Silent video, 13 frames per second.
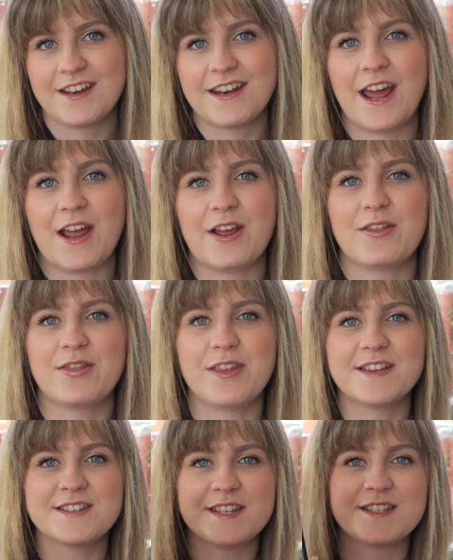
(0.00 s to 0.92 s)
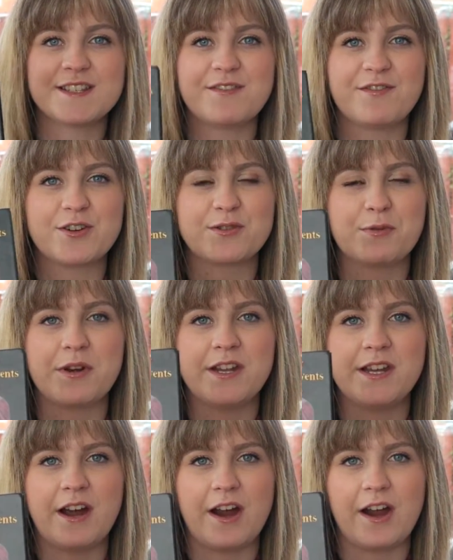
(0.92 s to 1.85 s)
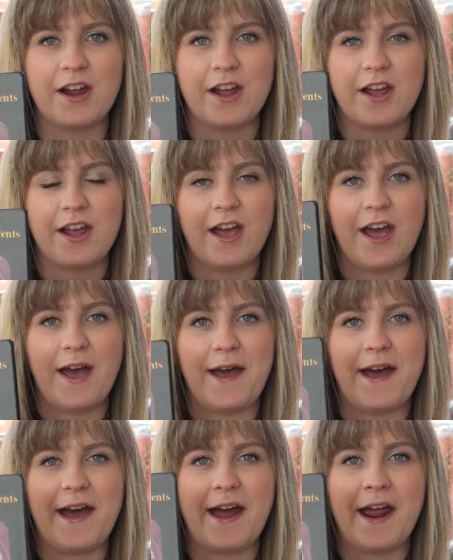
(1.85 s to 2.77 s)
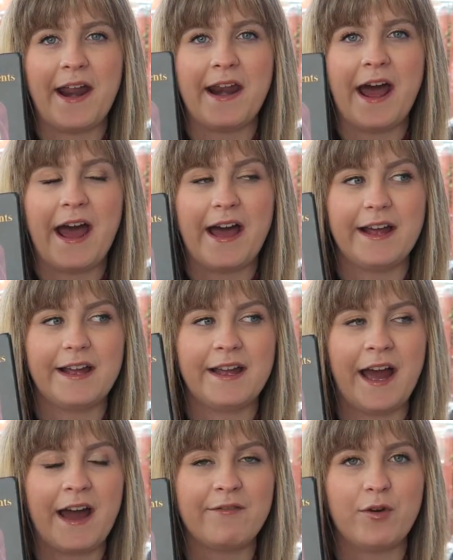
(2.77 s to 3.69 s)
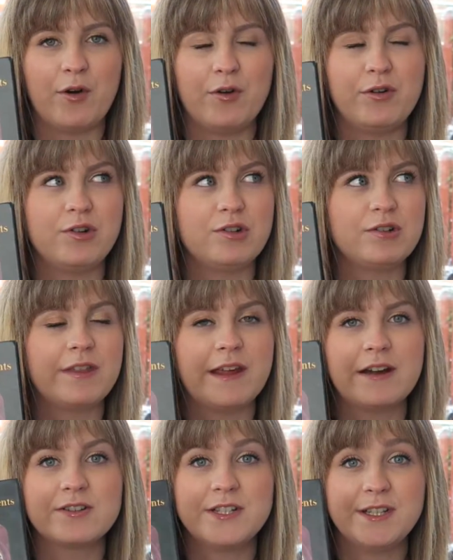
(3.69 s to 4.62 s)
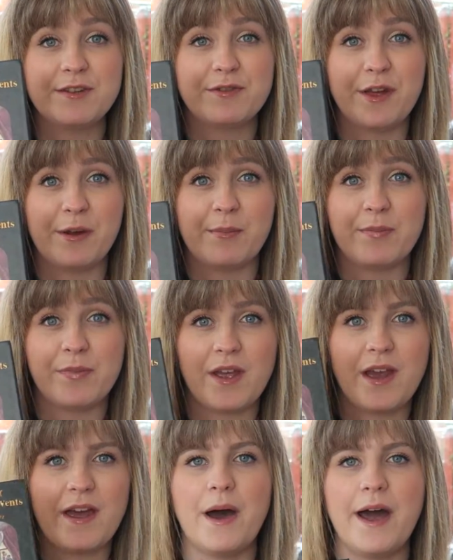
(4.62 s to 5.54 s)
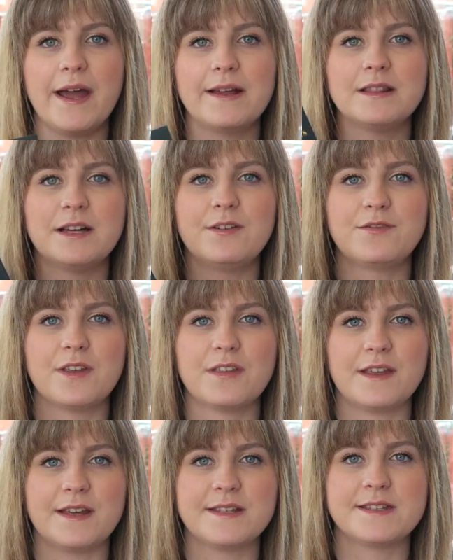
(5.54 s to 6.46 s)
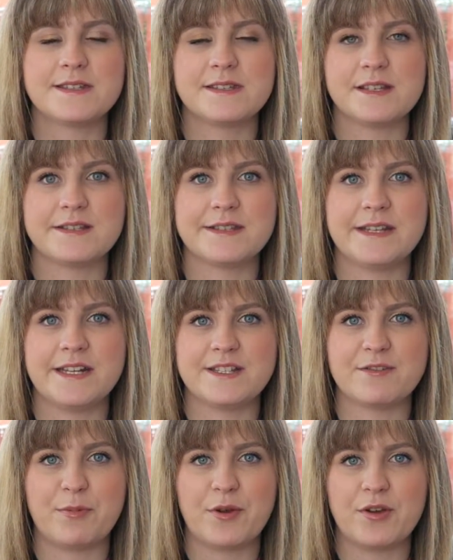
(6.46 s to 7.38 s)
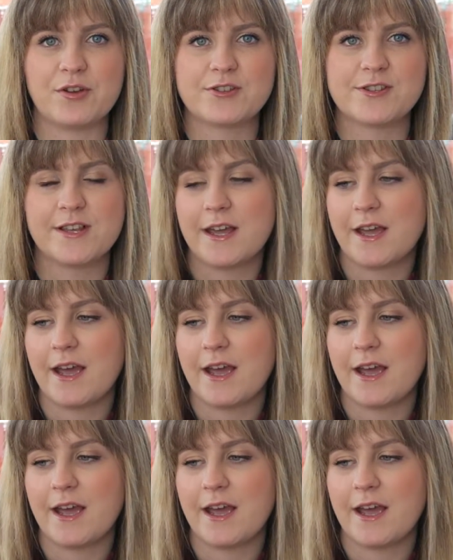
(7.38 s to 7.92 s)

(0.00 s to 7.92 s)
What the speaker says: Now this is the first one here, and I have all 13 of them, but I loved this series of books,